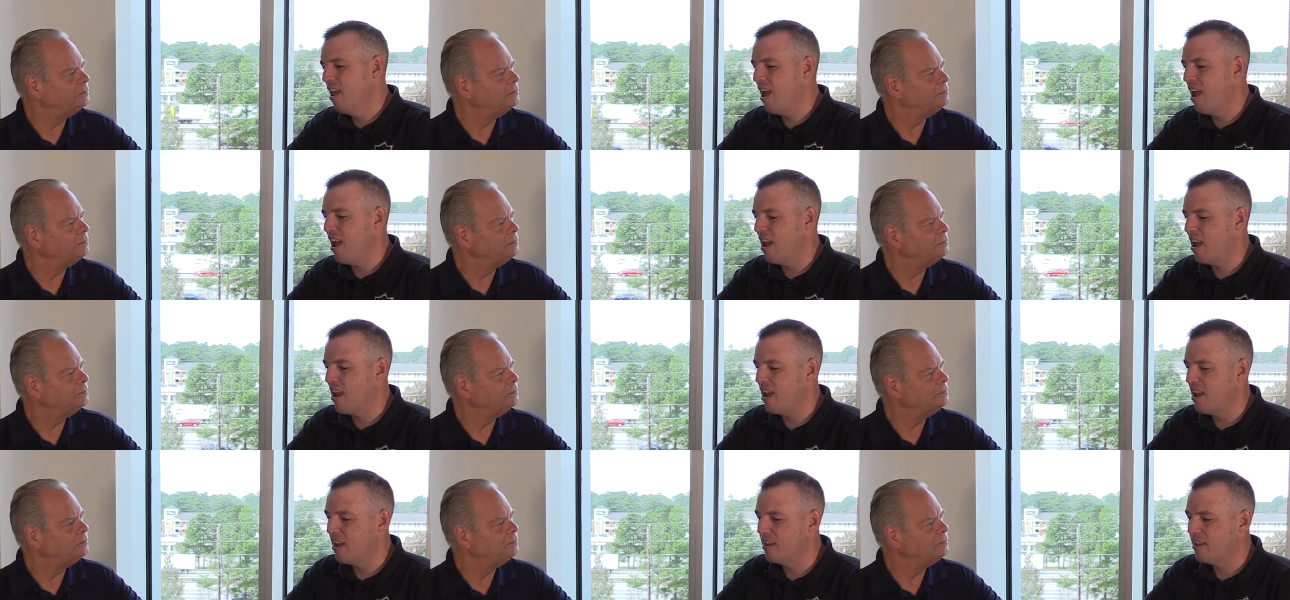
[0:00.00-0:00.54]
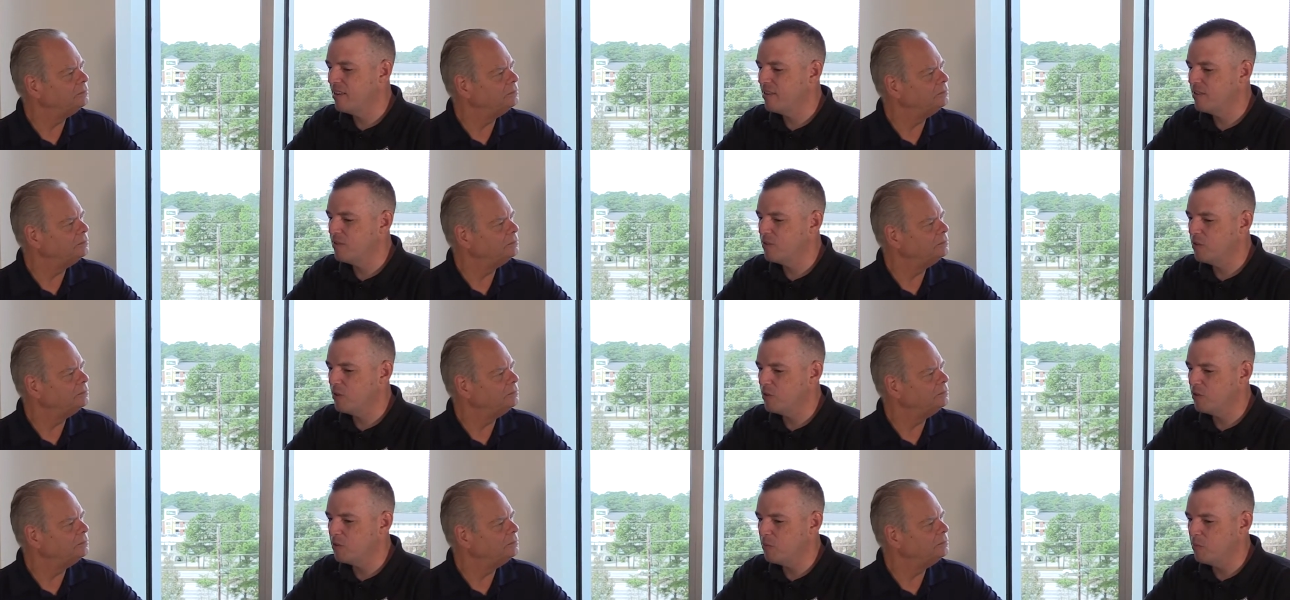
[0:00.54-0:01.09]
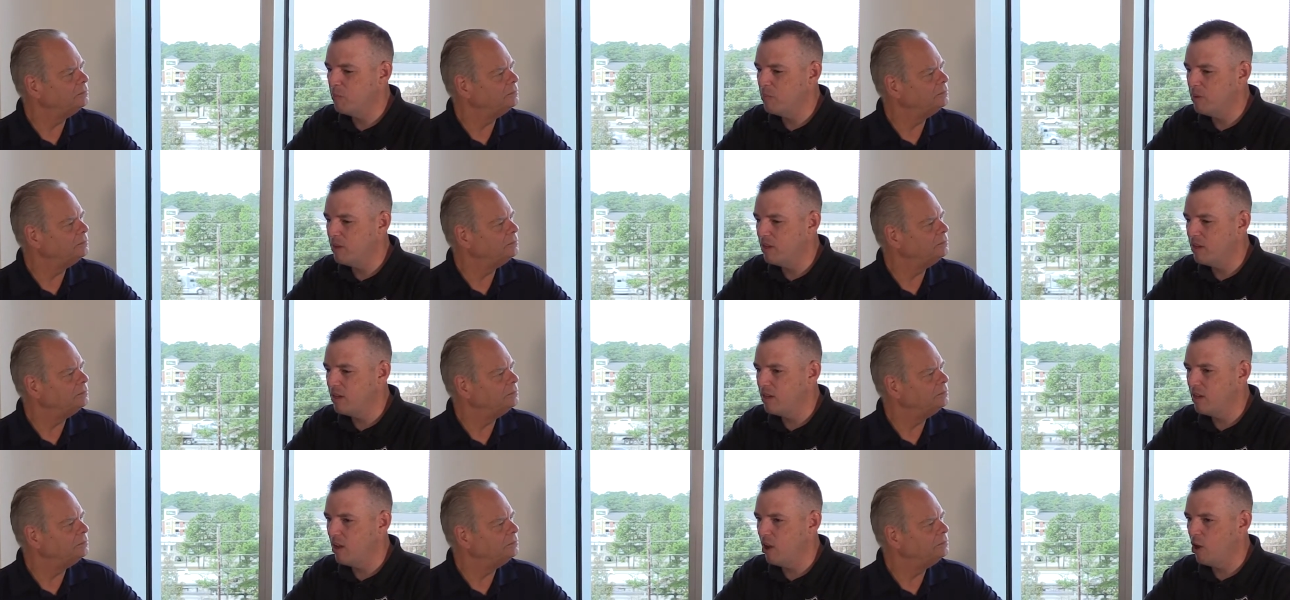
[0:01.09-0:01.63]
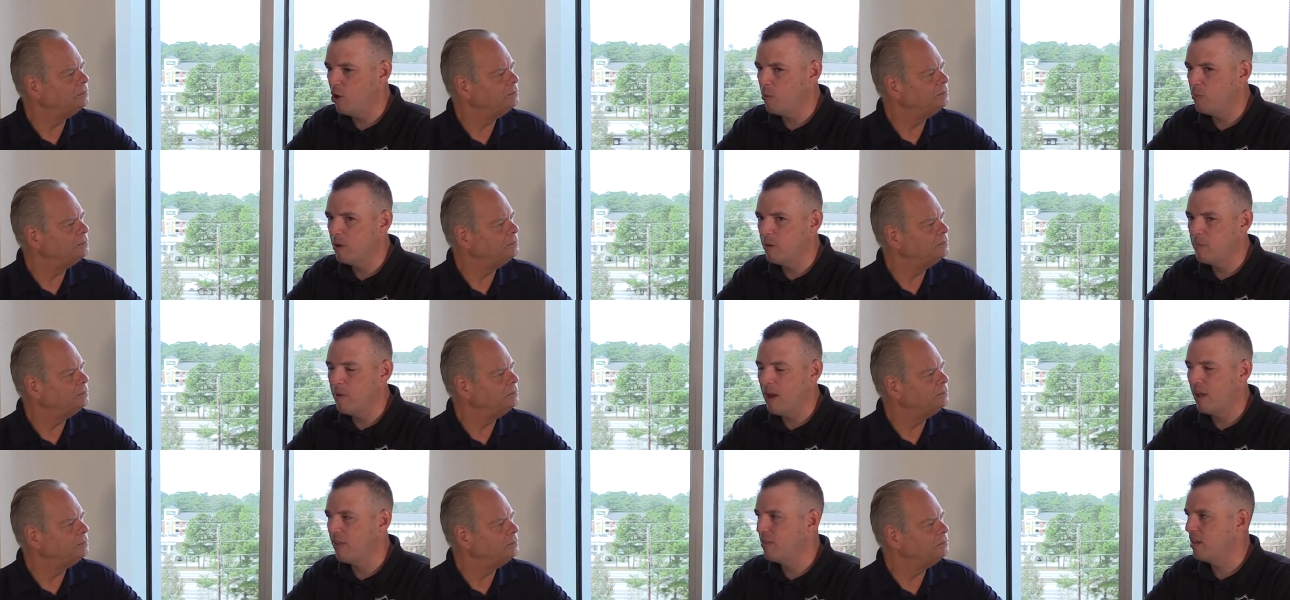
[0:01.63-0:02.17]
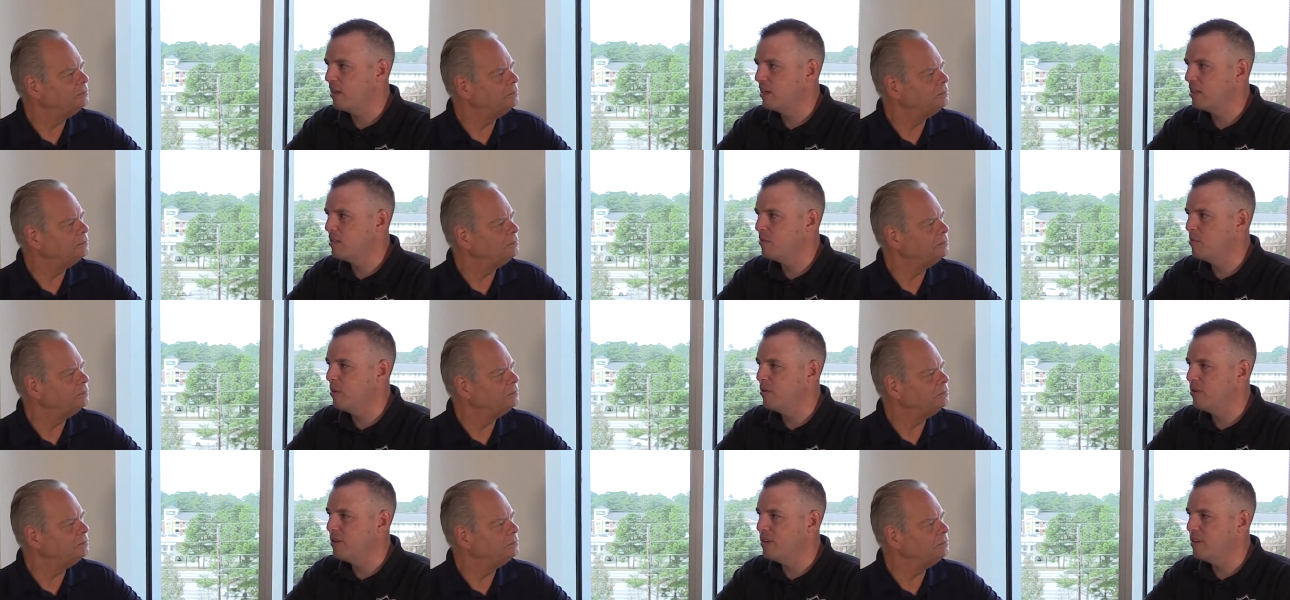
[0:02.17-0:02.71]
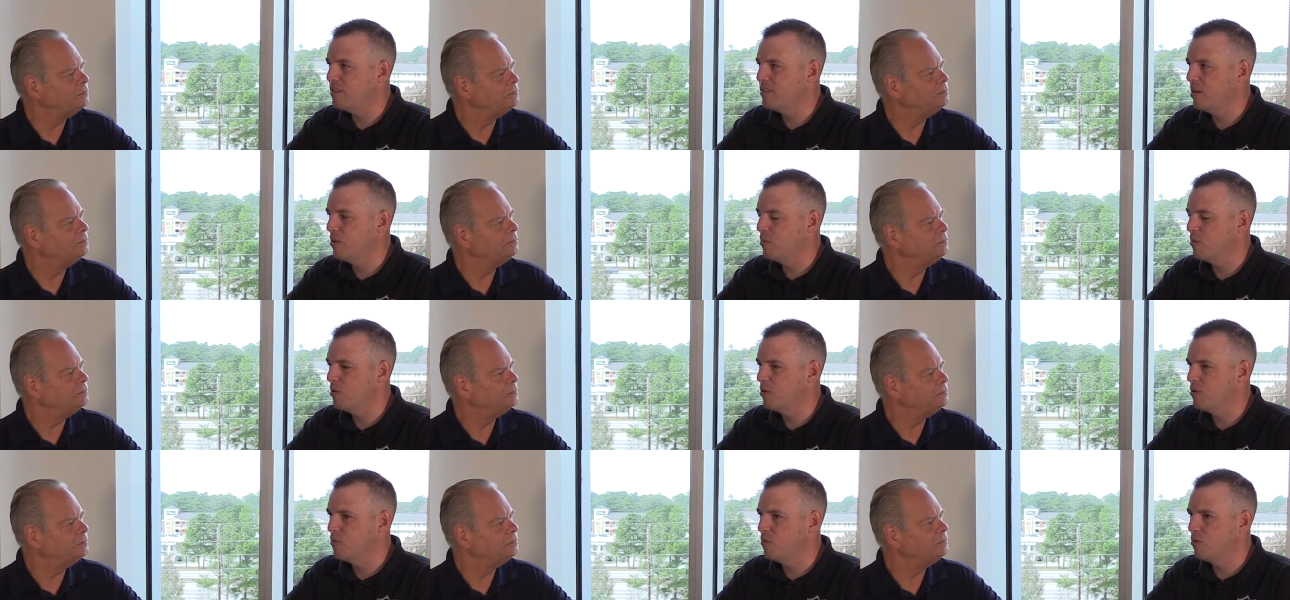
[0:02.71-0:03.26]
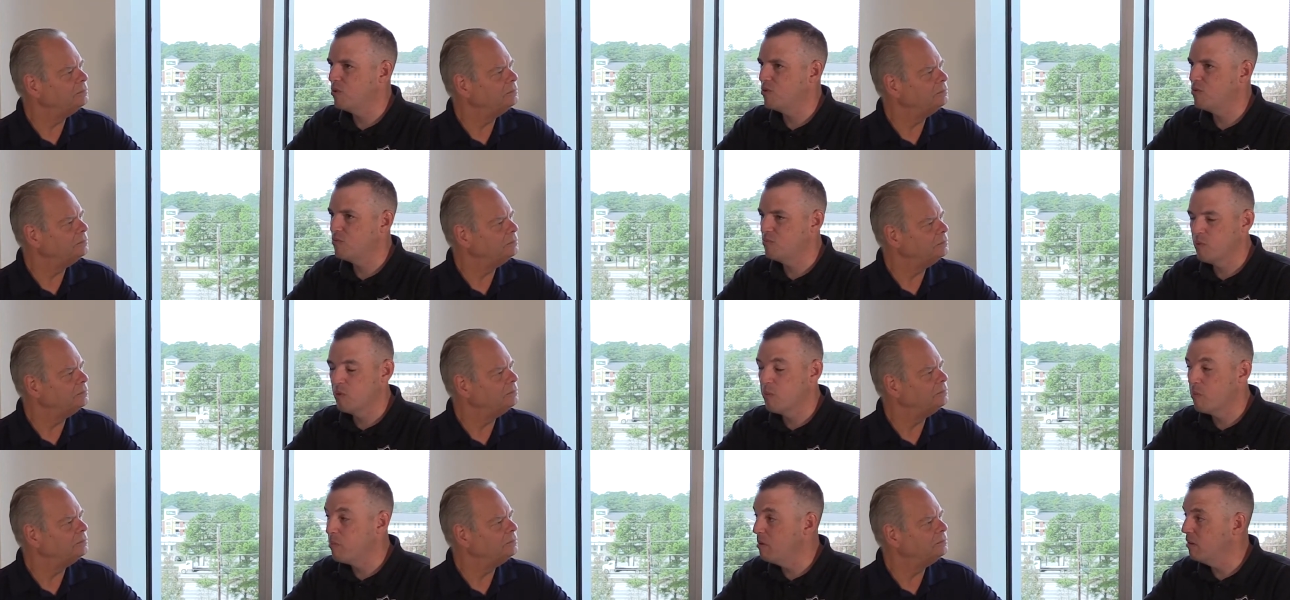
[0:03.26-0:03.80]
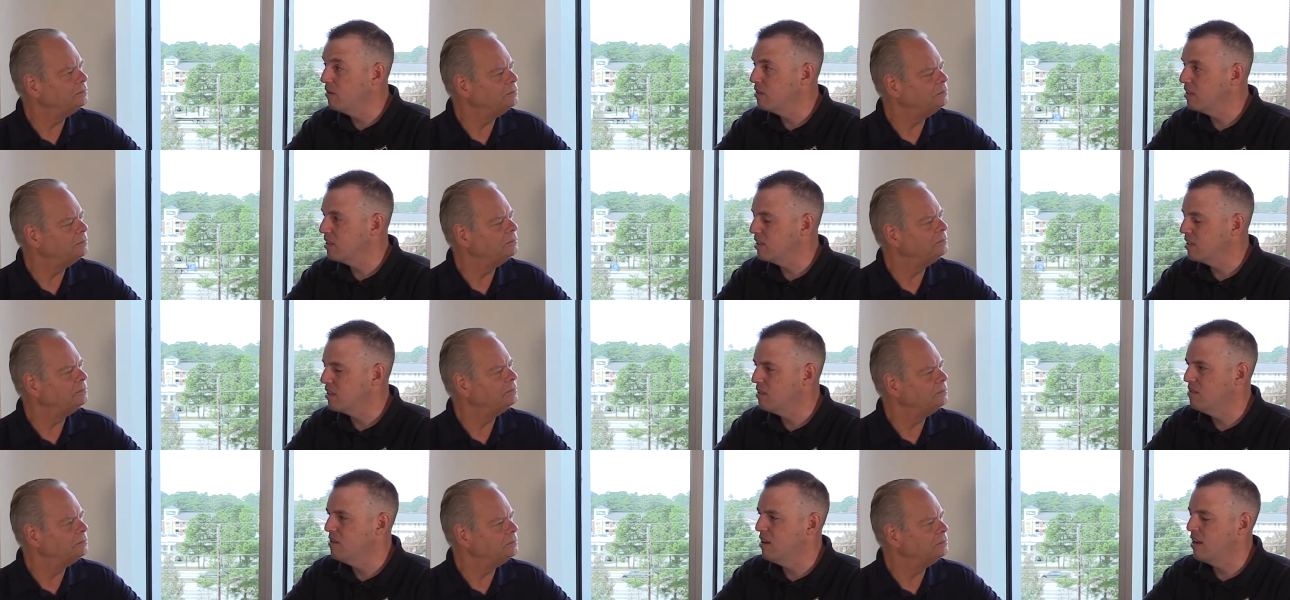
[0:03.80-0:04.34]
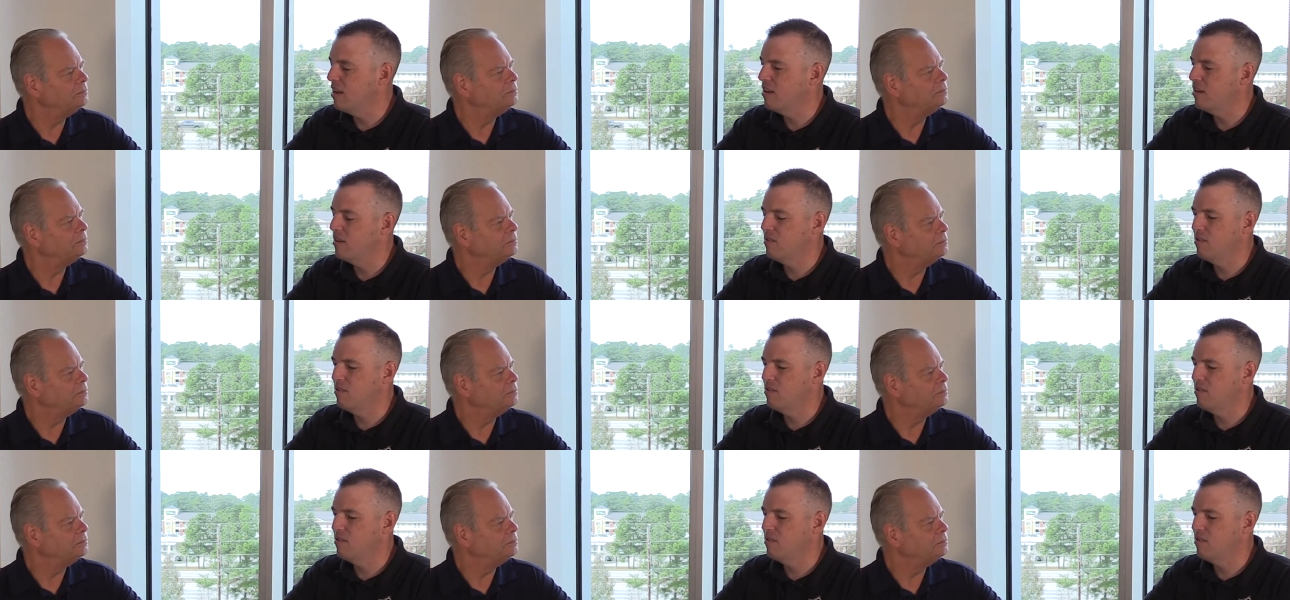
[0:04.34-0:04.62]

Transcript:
Speaker 1: and just be open about the experience that we're, we're, we're building, right?